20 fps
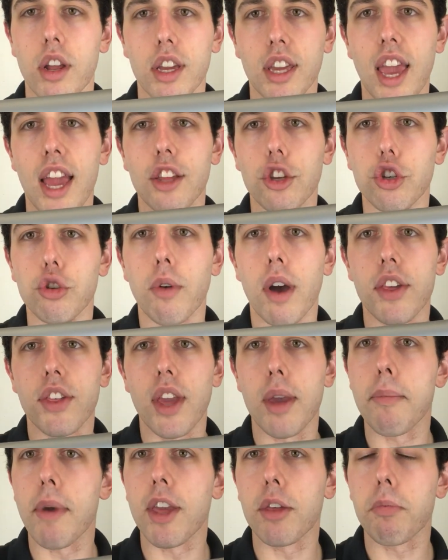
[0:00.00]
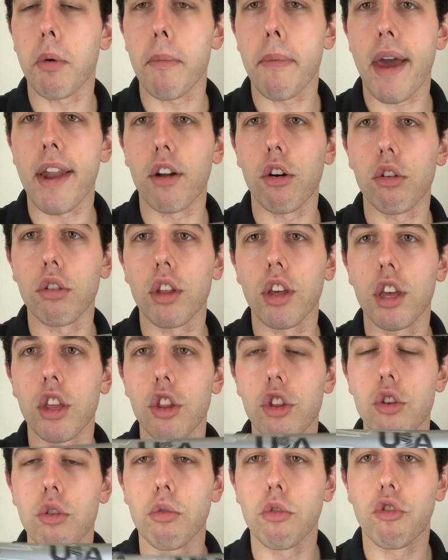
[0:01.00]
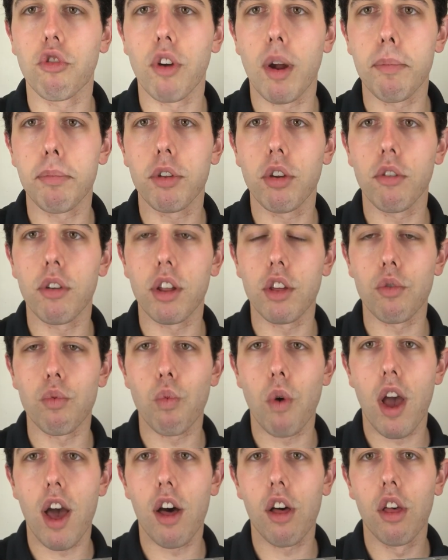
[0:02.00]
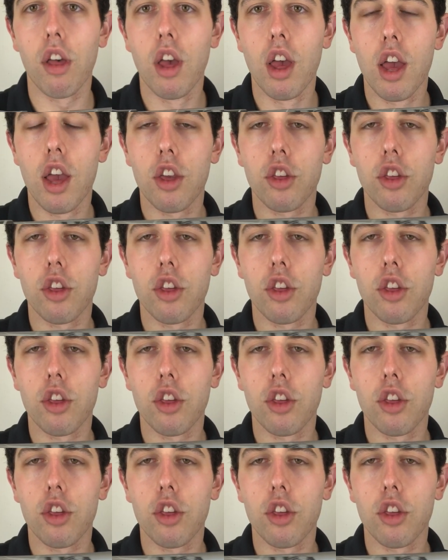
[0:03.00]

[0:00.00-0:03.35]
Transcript: Again, USA baseball bat only, new grip to it as well.